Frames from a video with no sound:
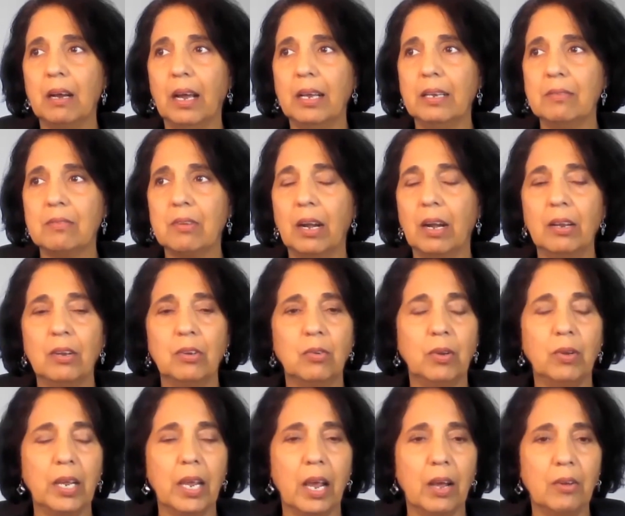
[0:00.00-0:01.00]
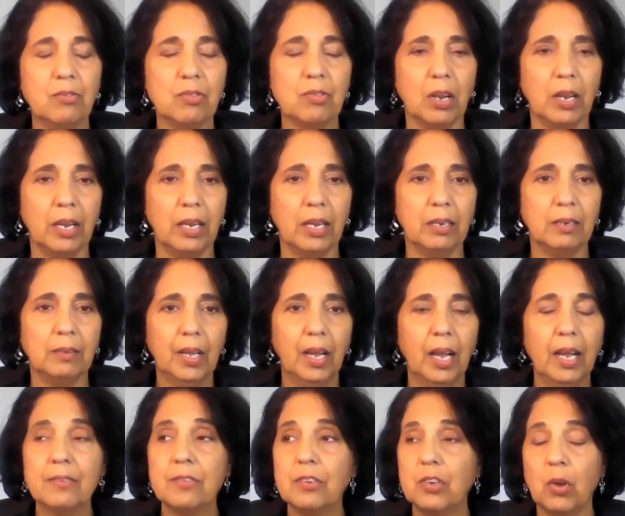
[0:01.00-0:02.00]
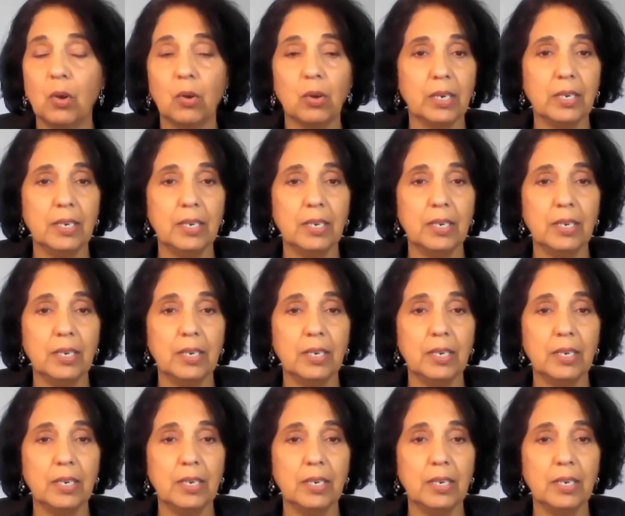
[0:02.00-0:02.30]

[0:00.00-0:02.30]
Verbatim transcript: I started doing counseling as a yoga